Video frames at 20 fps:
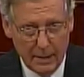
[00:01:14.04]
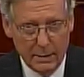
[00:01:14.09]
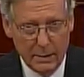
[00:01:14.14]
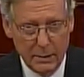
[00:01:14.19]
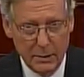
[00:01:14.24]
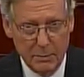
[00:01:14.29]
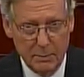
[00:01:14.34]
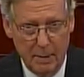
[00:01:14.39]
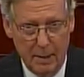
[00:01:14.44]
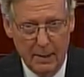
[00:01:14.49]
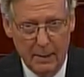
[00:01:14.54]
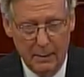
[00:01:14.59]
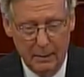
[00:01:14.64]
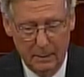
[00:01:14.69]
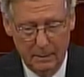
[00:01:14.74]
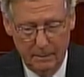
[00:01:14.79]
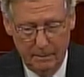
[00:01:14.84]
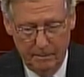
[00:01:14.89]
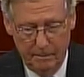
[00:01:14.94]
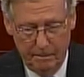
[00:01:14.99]
this matter.
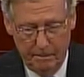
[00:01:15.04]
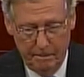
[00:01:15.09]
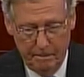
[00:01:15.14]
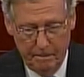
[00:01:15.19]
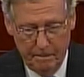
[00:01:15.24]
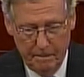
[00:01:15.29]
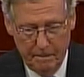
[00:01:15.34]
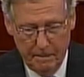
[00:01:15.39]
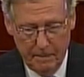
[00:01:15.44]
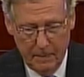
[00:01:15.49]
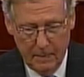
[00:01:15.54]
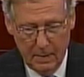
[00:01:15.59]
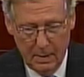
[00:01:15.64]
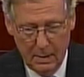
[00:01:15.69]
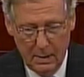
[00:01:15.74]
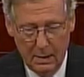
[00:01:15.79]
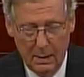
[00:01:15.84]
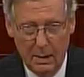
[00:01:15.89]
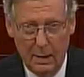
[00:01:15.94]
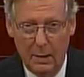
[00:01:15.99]

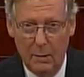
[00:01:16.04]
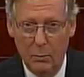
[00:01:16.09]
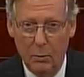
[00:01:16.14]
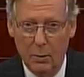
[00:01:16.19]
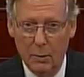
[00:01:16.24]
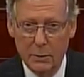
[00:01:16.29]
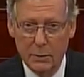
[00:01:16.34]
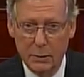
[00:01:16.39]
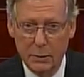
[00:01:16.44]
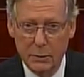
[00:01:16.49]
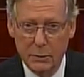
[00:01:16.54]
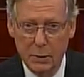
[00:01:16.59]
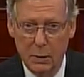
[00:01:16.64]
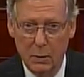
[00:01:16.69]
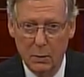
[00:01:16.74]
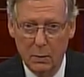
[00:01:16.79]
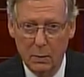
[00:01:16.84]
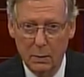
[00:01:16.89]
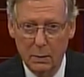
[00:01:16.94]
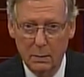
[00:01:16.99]
He wants to
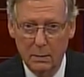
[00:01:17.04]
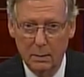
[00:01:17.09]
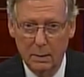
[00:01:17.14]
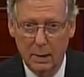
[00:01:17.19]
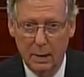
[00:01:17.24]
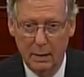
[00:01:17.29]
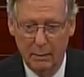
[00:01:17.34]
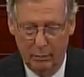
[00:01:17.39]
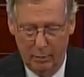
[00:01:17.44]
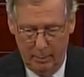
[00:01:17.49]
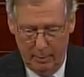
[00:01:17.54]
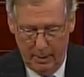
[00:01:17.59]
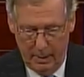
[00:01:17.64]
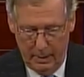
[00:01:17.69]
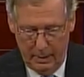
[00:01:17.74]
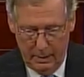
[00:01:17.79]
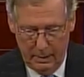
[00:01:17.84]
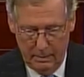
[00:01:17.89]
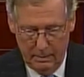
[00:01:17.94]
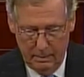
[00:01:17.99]
soak
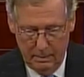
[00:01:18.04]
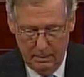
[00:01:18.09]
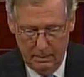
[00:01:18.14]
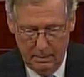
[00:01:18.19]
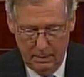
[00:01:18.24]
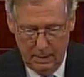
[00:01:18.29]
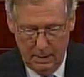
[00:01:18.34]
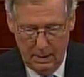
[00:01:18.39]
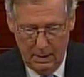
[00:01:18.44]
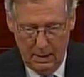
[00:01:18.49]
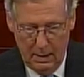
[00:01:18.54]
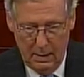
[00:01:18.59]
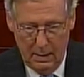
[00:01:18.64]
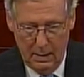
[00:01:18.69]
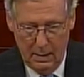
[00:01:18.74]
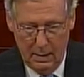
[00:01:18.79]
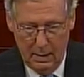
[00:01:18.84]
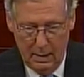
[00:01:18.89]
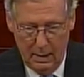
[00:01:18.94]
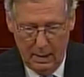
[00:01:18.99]
everybody.
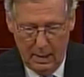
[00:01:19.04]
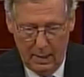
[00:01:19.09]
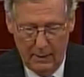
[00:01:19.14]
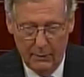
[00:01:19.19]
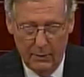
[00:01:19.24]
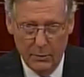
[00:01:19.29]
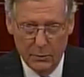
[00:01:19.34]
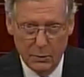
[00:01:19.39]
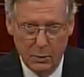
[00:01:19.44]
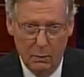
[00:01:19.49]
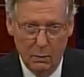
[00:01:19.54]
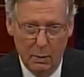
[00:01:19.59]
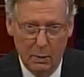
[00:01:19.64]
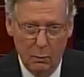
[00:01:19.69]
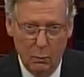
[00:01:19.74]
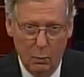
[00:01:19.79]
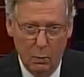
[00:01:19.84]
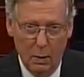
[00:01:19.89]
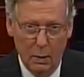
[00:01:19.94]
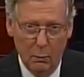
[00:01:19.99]
And there's only
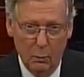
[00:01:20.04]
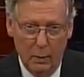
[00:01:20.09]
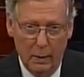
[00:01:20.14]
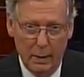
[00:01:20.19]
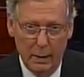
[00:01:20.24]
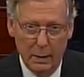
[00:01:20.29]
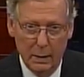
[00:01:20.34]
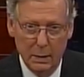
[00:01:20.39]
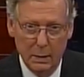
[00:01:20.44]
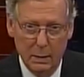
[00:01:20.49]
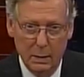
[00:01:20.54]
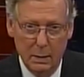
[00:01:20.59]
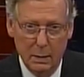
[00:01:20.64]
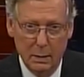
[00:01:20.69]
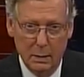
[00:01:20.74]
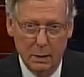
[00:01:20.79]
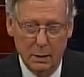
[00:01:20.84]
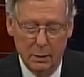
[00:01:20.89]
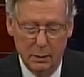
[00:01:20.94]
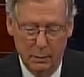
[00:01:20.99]
one way
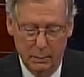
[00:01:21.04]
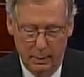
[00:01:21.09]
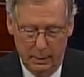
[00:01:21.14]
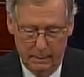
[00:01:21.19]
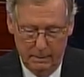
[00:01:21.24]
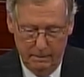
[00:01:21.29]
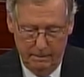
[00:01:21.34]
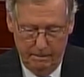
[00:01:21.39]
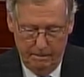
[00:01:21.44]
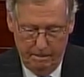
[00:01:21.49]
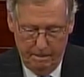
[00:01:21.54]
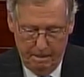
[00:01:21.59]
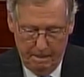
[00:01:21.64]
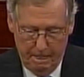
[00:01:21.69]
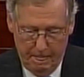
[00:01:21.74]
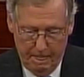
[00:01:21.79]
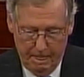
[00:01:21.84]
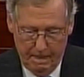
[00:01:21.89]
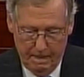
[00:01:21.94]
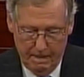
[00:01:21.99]
to do it.
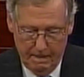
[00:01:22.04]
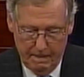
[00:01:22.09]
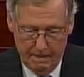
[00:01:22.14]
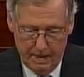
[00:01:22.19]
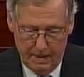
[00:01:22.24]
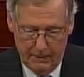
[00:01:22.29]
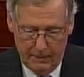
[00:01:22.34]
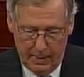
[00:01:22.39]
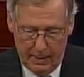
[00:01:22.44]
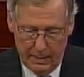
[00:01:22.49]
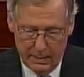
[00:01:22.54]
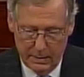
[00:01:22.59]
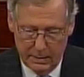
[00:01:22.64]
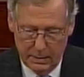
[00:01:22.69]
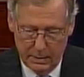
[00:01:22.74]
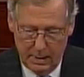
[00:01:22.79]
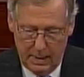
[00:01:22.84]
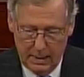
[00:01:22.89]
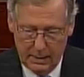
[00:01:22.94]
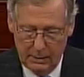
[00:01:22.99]
And that is
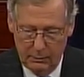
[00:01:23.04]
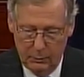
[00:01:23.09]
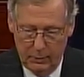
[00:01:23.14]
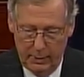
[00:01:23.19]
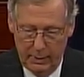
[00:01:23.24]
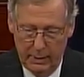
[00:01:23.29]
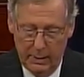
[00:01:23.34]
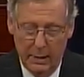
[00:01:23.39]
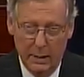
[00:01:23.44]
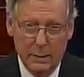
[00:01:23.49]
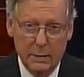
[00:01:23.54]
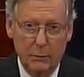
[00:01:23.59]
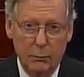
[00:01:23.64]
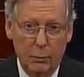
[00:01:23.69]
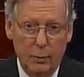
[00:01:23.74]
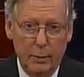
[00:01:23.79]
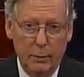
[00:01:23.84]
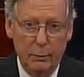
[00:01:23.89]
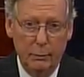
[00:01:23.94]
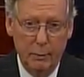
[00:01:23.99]
exactly what he gets if
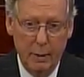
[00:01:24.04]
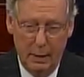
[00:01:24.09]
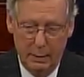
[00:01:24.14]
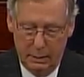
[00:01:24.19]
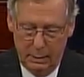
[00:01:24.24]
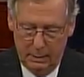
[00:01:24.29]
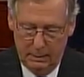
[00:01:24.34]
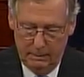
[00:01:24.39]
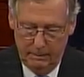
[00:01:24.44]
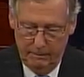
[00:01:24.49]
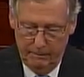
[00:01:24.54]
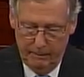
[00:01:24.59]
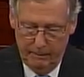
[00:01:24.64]
we do nothing.